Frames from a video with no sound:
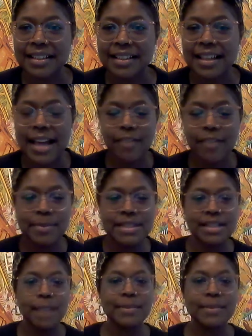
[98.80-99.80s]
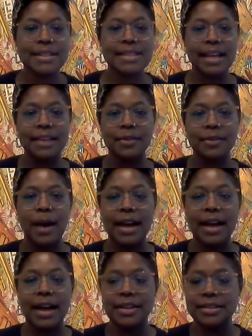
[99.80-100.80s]
I haven't been to the Upper East Side in a
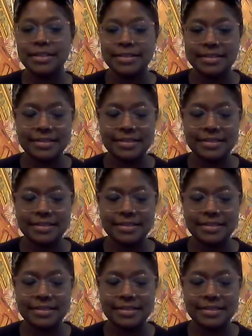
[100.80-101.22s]
while.